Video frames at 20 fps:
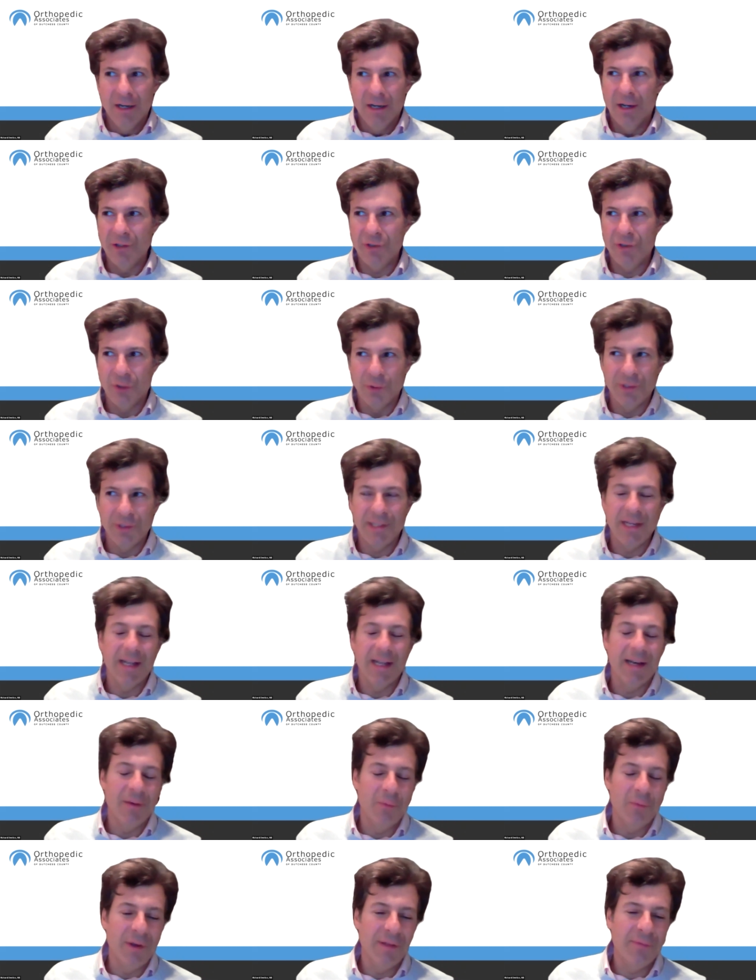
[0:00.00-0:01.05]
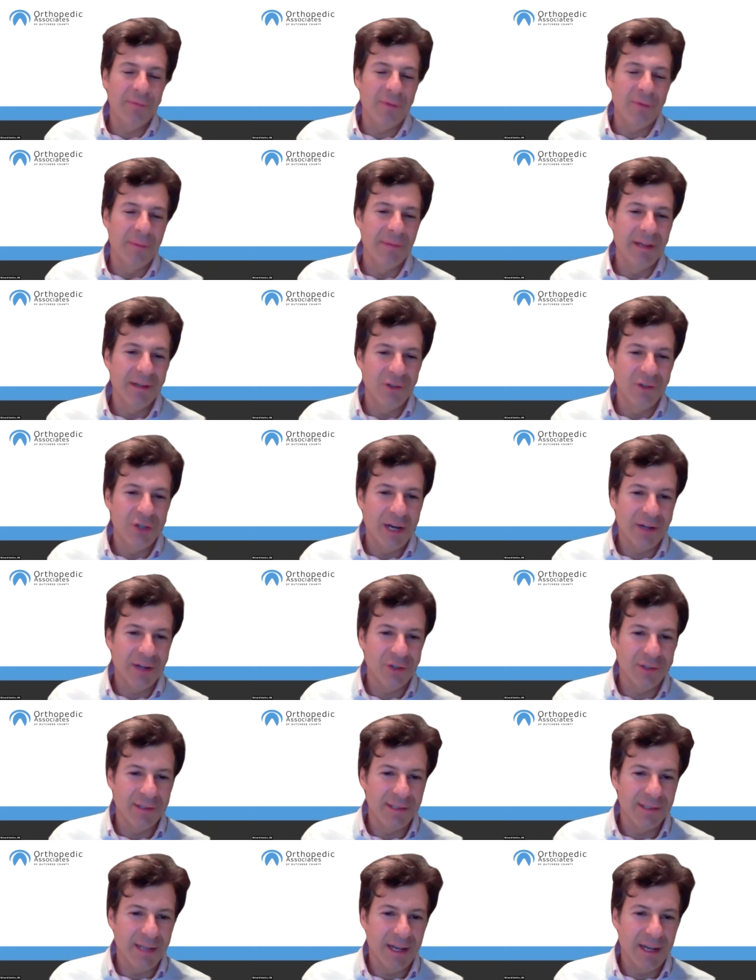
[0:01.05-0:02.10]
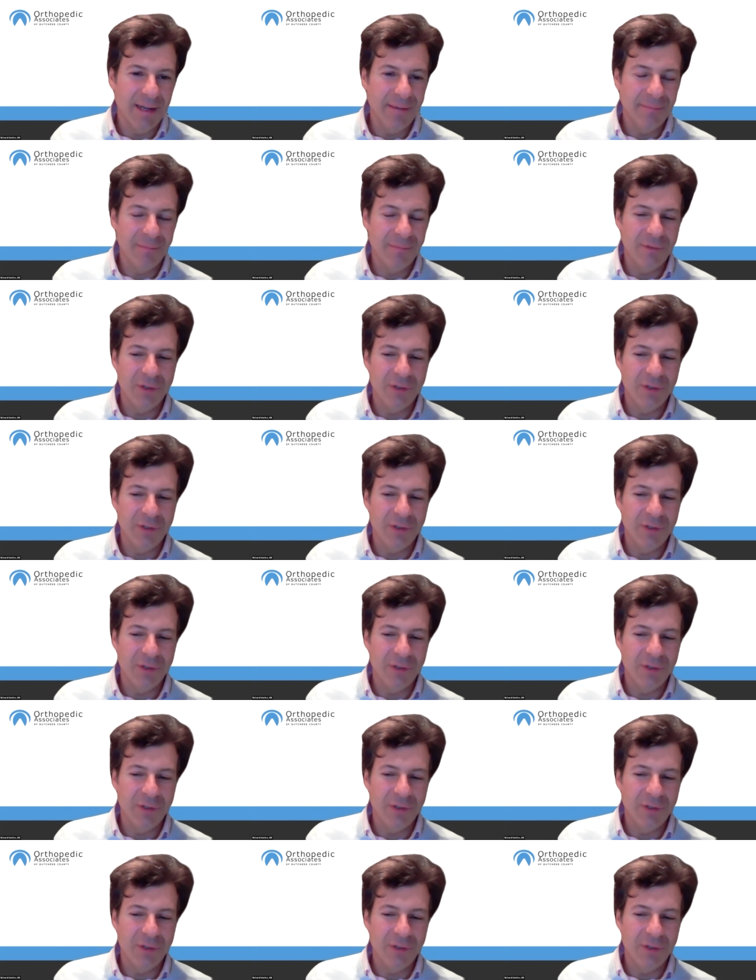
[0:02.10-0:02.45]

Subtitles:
associated with from the injection site.